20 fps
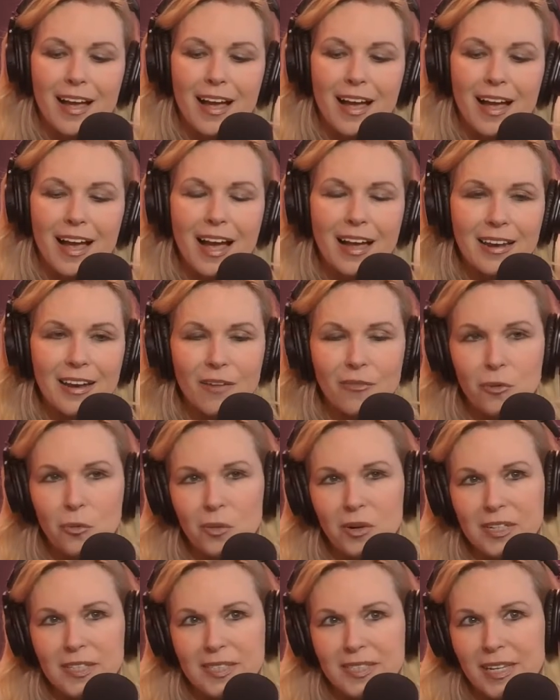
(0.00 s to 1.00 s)
I never
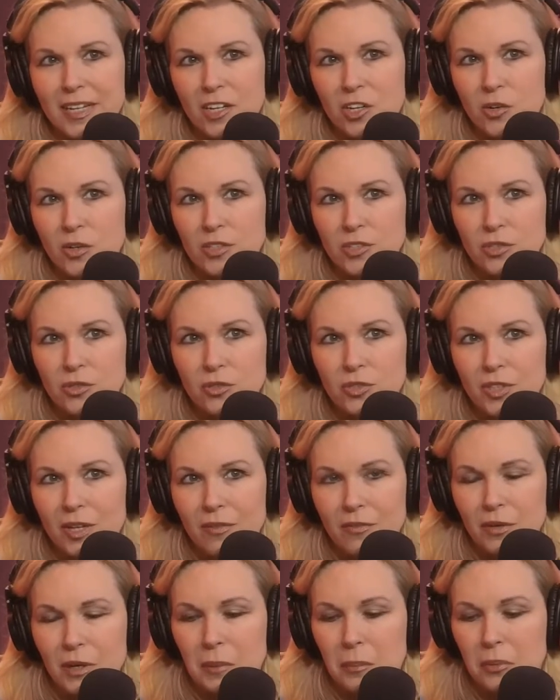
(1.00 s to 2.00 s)
want to say a crystal's
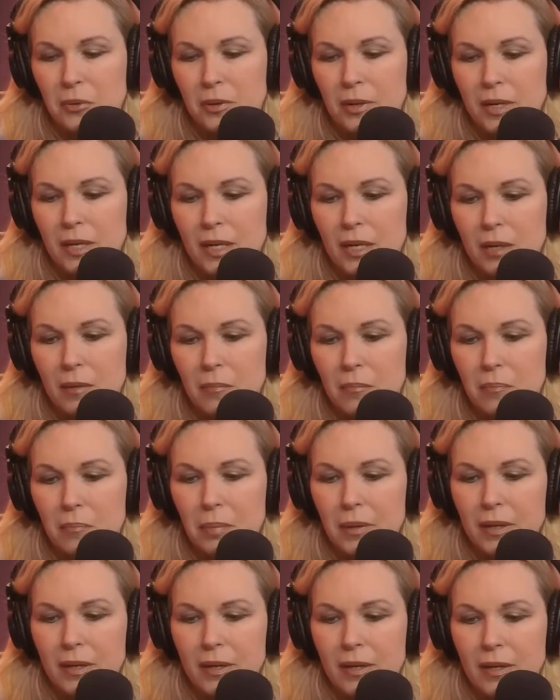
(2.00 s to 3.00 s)
not very pretty,
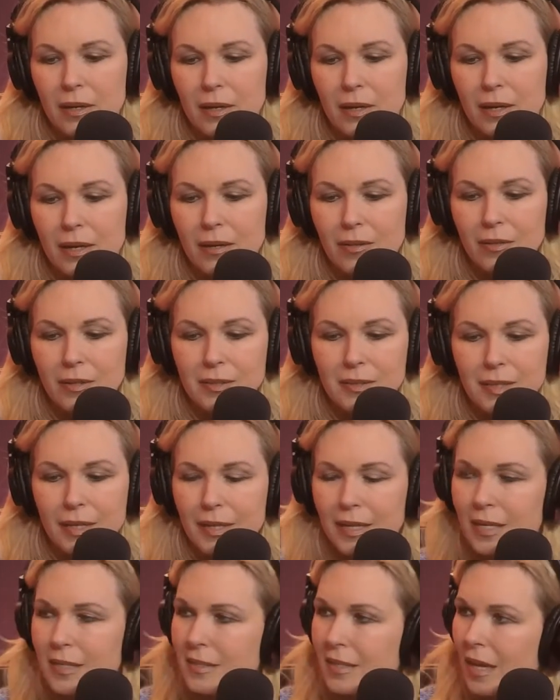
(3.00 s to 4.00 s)
but he looks
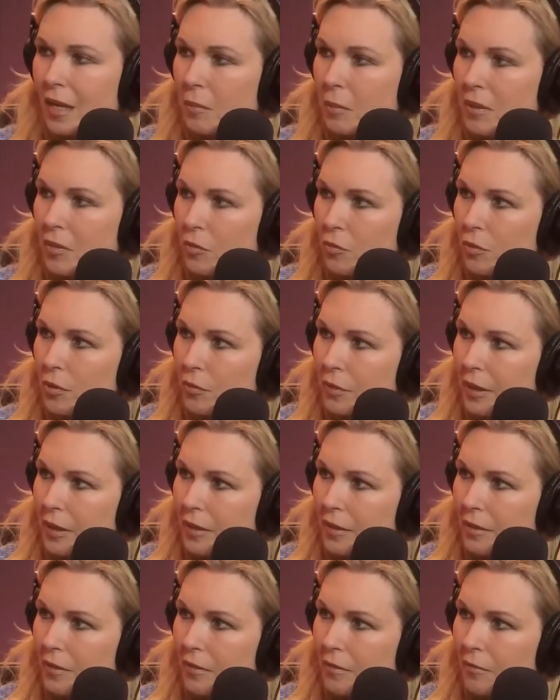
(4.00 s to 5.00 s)
like he's kind of been through
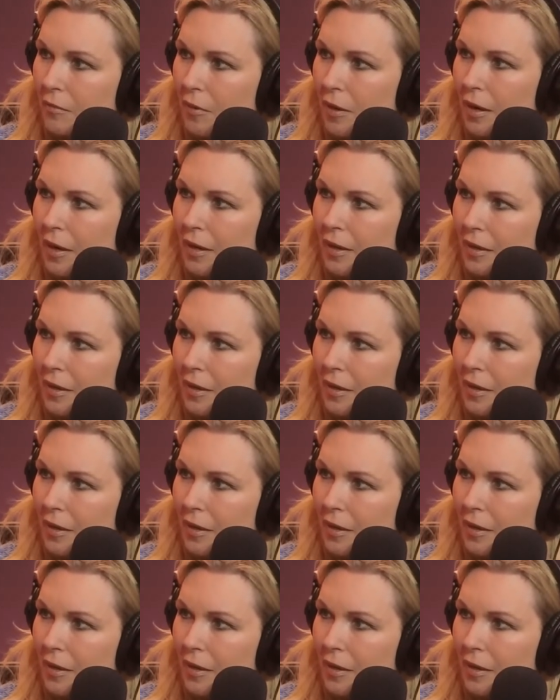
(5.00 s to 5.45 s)
it. Right?